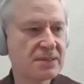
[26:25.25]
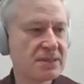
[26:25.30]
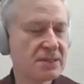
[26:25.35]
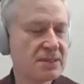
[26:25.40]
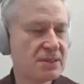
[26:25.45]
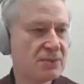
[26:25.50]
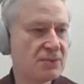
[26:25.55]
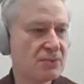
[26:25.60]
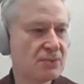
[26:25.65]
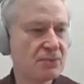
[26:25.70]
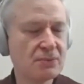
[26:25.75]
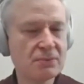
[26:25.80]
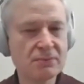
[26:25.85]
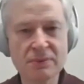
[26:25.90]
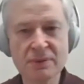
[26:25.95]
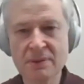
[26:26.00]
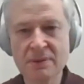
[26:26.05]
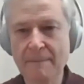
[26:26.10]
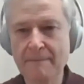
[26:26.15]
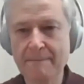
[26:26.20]

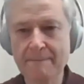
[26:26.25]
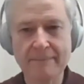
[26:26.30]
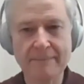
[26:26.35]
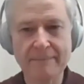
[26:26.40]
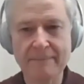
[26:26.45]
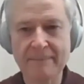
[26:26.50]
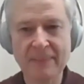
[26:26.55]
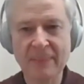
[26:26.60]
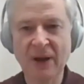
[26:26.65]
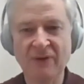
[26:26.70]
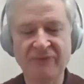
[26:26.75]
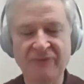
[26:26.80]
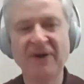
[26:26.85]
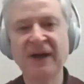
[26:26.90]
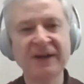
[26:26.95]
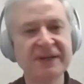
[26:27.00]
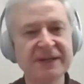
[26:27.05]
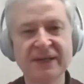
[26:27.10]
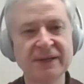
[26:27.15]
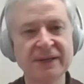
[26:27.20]
you are
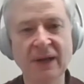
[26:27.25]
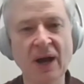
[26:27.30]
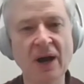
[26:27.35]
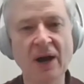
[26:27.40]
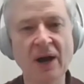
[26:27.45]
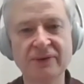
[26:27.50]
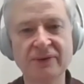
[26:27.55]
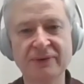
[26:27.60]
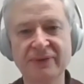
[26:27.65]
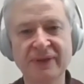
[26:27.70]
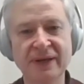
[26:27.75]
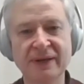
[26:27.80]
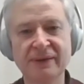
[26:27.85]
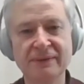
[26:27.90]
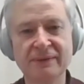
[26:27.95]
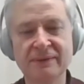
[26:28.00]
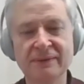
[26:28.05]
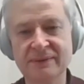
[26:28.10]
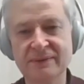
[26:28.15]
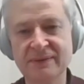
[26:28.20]
finding it harder
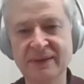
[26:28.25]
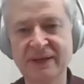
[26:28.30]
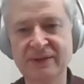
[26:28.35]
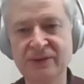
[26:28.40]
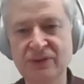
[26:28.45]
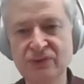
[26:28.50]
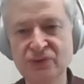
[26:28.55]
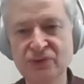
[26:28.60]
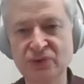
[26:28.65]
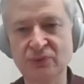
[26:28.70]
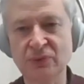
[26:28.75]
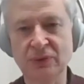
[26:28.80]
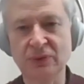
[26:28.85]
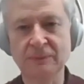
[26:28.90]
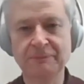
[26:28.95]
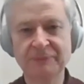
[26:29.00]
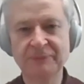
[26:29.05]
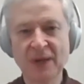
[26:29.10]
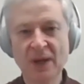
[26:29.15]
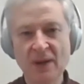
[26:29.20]
than, than usual.
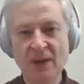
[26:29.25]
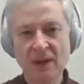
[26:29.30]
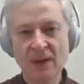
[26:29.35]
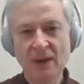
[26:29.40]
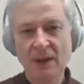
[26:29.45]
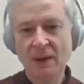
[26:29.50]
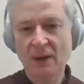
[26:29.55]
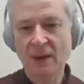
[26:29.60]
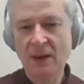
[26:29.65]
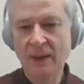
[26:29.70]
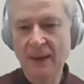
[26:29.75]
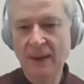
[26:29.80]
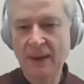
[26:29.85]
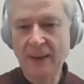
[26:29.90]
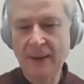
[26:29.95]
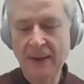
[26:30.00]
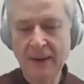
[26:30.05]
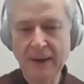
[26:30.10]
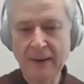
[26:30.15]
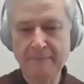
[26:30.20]

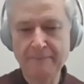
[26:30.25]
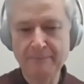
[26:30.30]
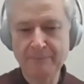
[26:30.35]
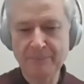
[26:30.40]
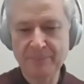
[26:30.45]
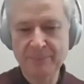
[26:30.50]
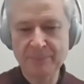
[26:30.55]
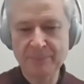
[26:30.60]
Um,